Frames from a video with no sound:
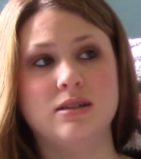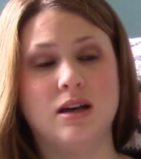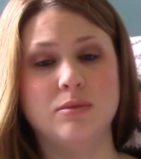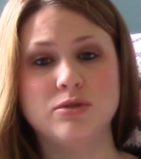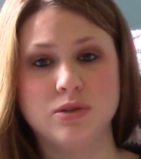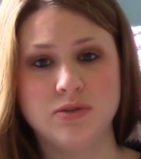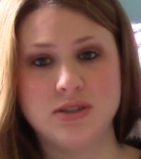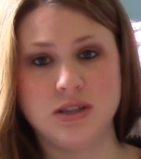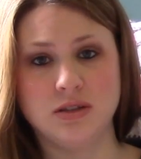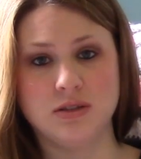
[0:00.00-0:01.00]

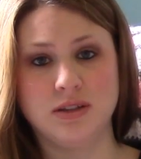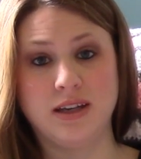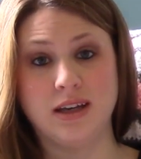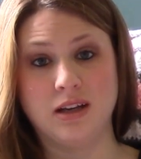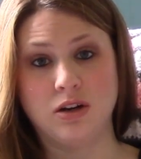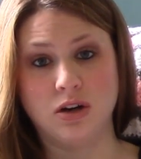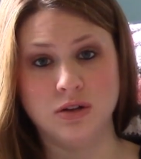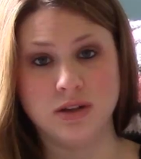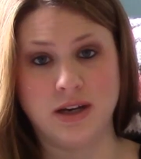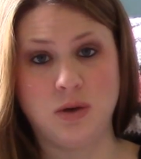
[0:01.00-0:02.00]
Cervidil again
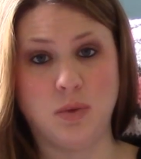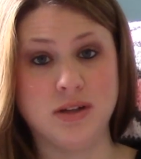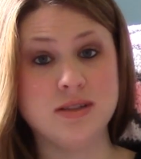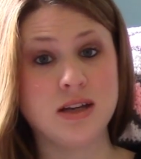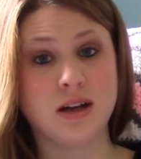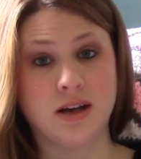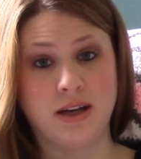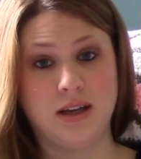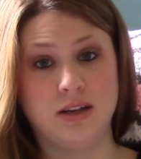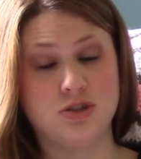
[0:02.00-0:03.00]
all night Wednesday
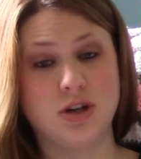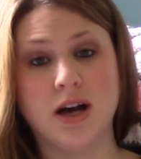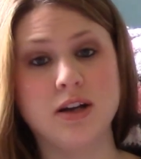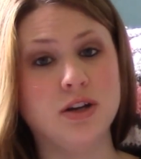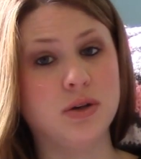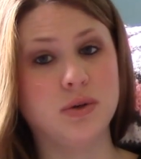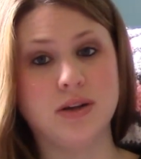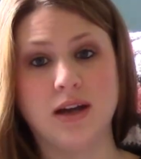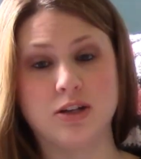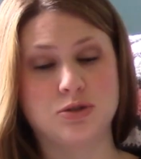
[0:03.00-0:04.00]
night and try to do a
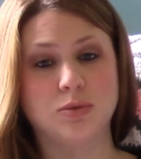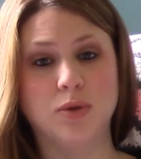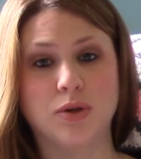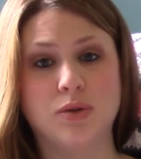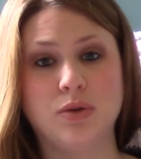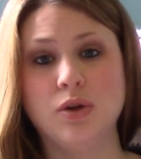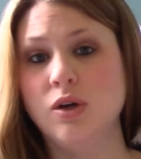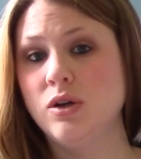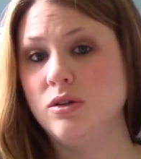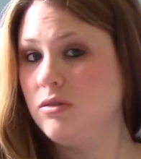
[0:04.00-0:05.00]
natural birth
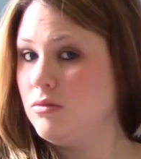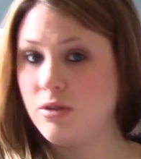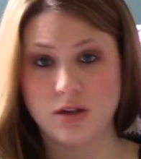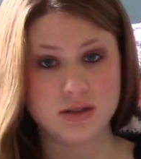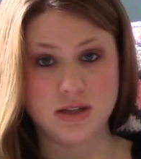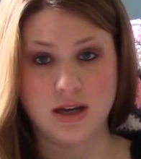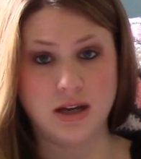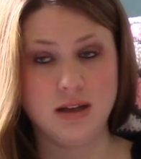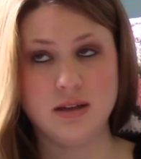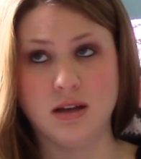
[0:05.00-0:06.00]
Thursday.